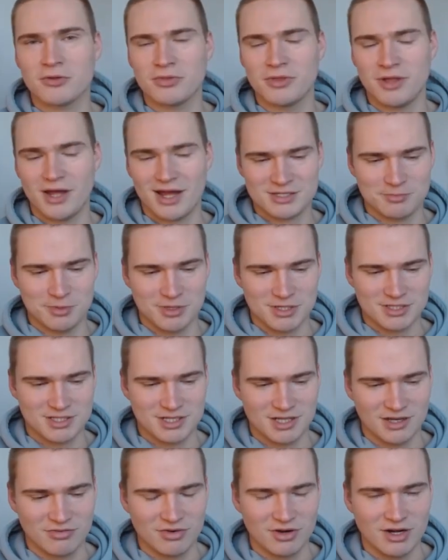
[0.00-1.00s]
on that, but
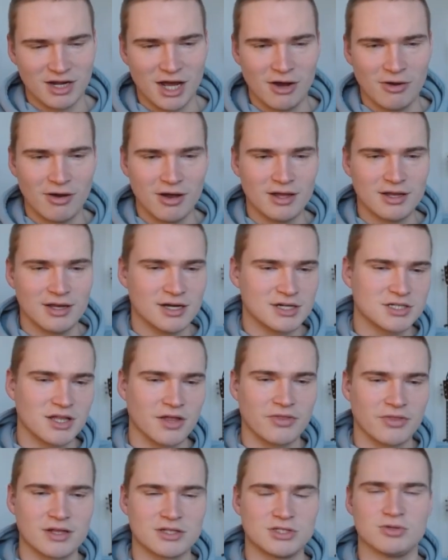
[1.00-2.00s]
uh, for now uh, there's
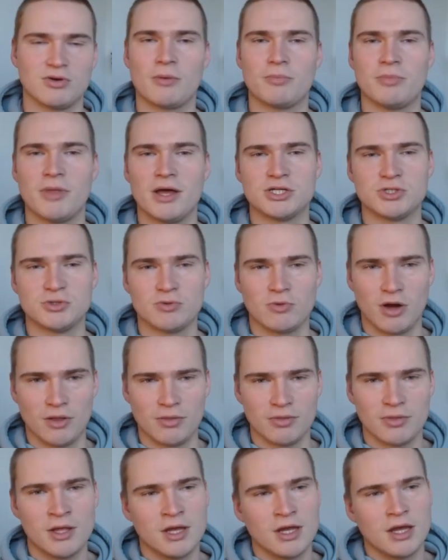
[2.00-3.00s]
nothing to update you
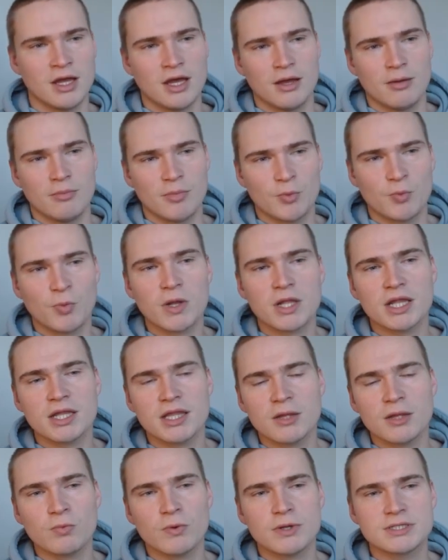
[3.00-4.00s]
on. But what I
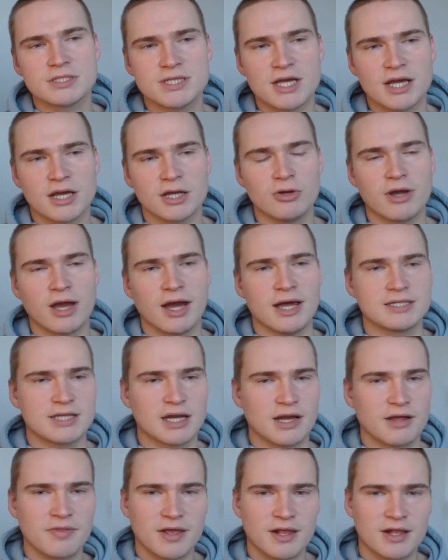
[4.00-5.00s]
did want to take a look at,
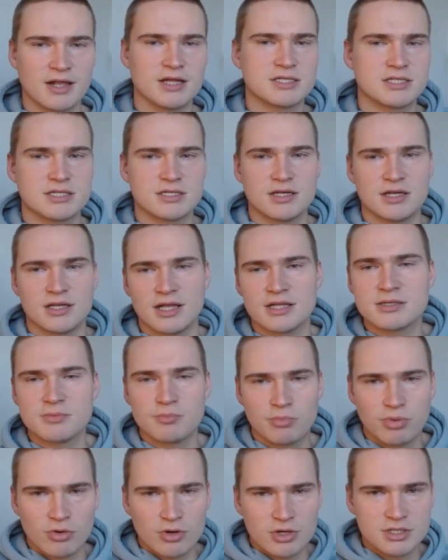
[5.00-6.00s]
and I think that's uh, that's
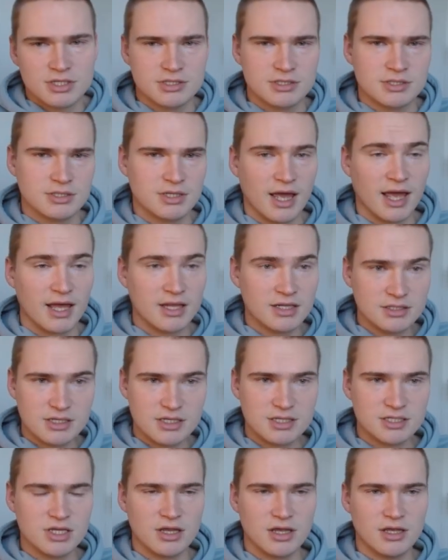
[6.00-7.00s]
important and is